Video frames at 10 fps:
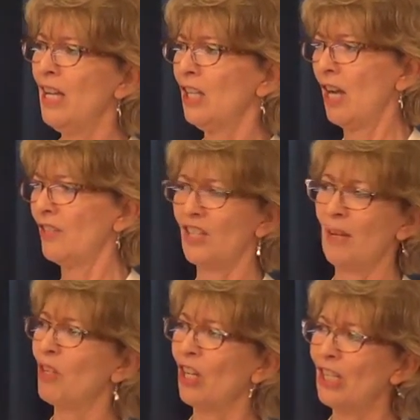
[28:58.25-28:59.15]
God says,
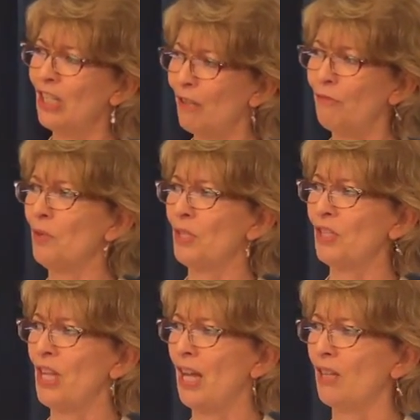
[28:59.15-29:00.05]
I'm going to give you a
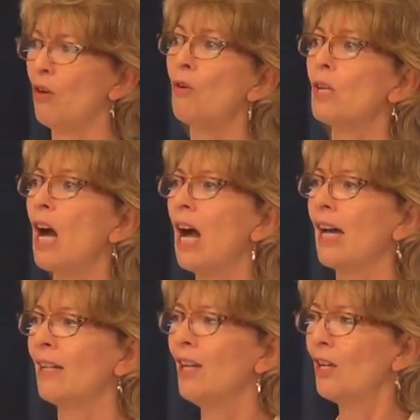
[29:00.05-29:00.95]
son. Oh,
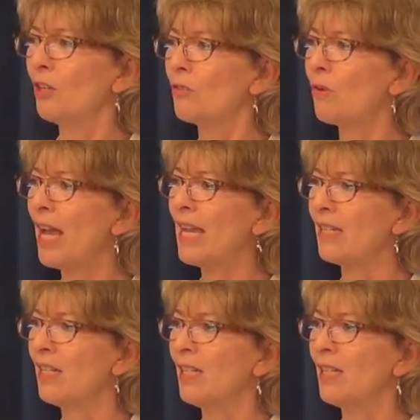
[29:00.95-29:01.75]
God, great.